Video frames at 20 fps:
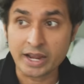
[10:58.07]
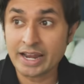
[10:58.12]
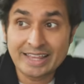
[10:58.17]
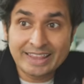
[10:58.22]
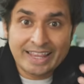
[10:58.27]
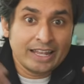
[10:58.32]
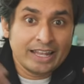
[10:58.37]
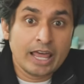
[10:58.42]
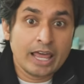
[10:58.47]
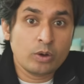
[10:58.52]
And
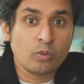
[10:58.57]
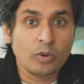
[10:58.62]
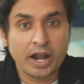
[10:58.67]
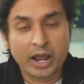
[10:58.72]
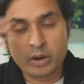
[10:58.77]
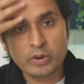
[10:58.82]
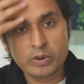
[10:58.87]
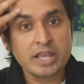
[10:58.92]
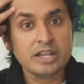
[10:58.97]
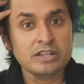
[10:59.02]
then like when I
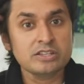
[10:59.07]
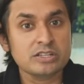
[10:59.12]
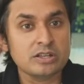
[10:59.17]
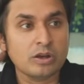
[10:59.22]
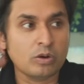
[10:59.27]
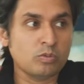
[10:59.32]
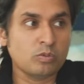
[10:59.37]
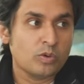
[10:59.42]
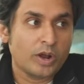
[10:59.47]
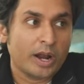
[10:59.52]
read, uh,
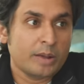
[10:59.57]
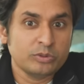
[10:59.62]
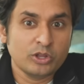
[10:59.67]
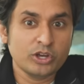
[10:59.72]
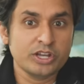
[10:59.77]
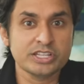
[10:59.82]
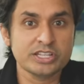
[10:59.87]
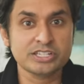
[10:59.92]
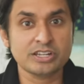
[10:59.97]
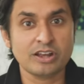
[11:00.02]
when I'm
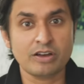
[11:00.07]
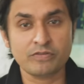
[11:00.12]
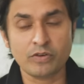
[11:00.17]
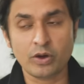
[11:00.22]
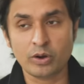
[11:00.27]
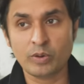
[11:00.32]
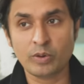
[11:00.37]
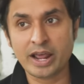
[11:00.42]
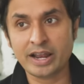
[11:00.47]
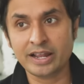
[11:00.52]
looking stuff
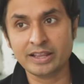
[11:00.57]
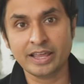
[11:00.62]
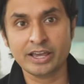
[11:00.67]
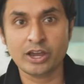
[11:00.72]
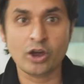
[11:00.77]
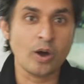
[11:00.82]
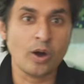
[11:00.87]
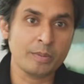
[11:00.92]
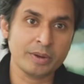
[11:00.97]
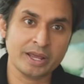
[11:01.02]
on Reddit, like,
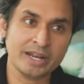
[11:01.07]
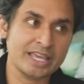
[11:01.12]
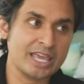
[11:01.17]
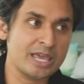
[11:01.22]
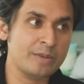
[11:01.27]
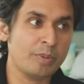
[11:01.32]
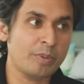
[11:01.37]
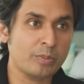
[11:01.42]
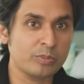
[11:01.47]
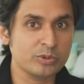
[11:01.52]
oh, I'm going to
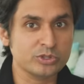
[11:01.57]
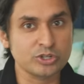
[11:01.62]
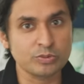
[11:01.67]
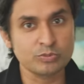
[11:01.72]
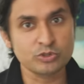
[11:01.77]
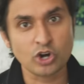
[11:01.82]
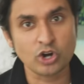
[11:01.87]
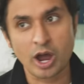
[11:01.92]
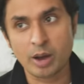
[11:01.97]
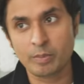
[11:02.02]
keep up with some
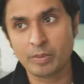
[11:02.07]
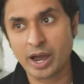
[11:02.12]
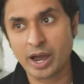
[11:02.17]
drama.